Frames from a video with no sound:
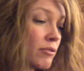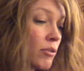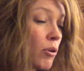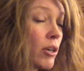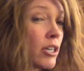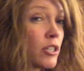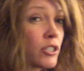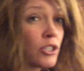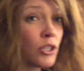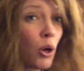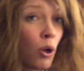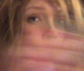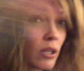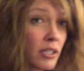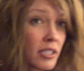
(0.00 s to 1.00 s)
Or your
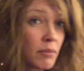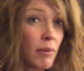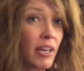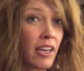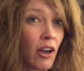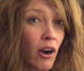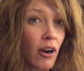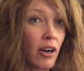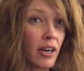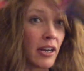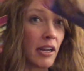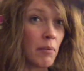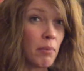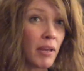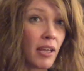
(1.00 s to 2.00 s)
souls may
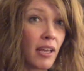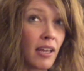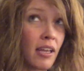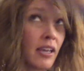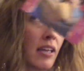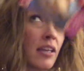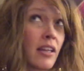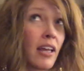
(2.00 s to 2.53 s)
already be